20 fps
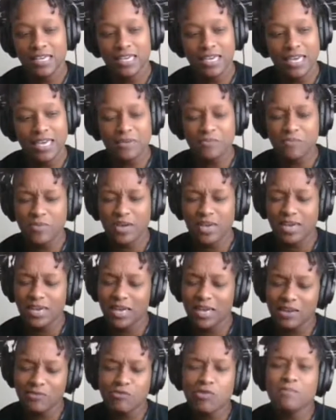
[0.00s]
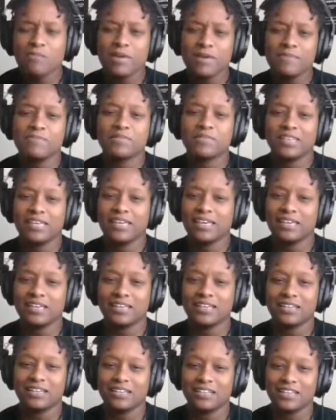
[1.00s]
And remember that
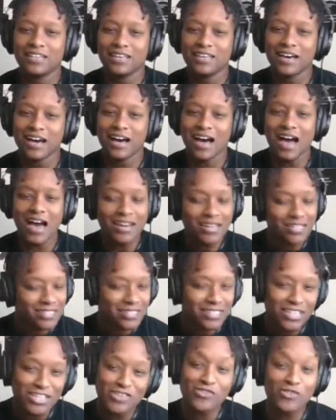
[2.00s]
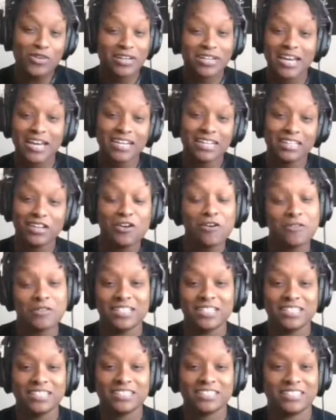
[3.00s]
honestly, you are not alone
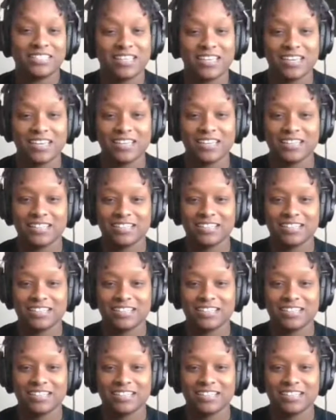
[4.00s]
in this thing.